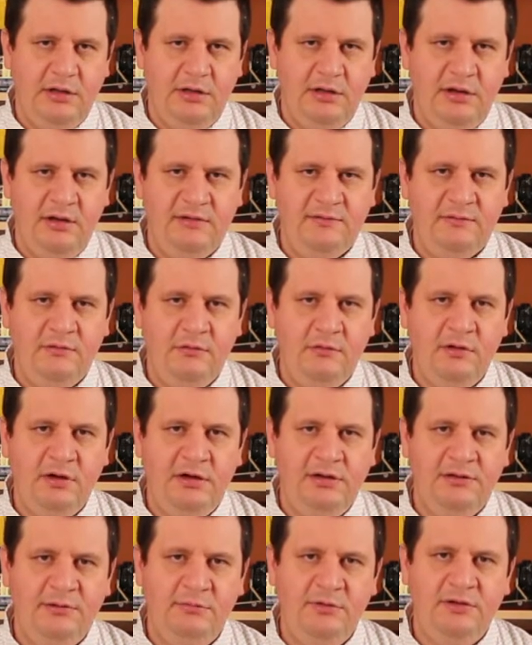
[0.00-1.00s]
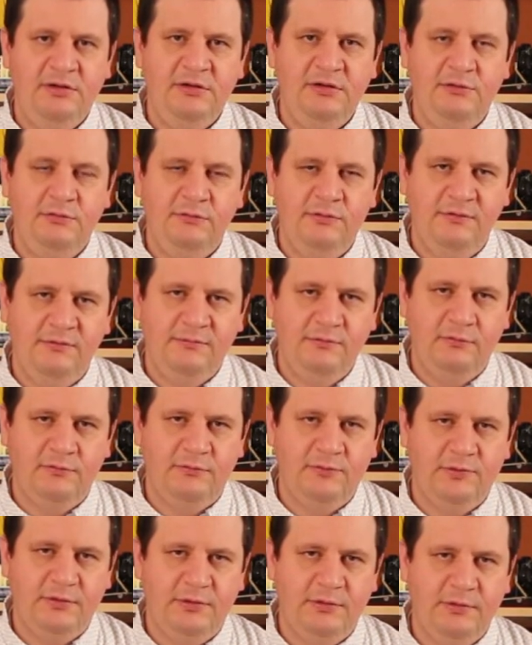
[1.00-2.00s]
Let's look a little bit into the
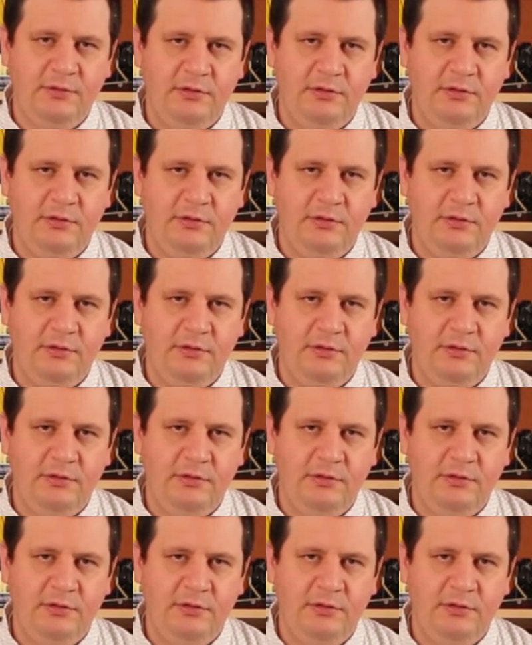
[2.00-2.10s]
future.